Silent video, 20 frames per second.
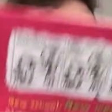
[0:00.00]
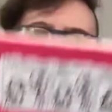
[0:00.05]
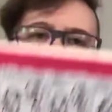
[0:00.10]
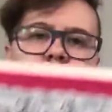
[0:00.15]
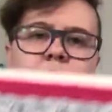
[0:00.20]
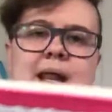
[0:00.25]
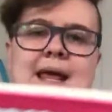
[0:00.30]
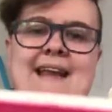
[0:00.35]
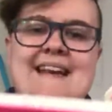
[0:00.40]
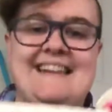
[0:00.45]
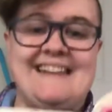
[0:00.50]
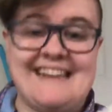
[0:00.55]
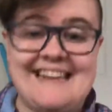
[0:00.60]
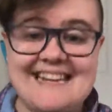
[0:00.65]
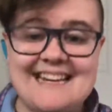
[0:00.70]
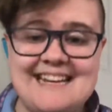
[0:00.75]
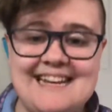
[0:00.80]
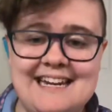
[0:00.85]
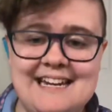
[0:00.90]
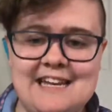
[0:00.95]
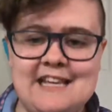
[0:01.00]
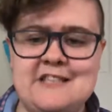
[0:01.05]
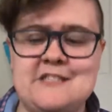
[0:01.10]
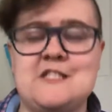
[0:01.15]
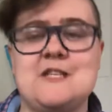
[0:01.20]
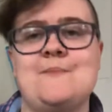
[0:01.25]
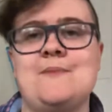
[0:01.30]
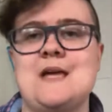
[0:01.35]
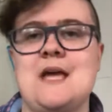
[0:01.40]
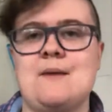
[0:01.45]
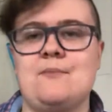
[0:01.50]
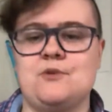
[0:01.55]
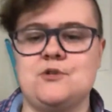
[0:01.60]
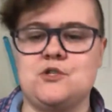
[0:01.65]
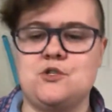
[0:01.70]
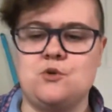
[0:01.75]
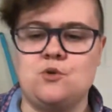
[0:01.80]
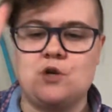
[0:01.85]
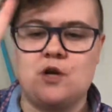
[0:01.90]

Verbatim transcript: What I need is to be able to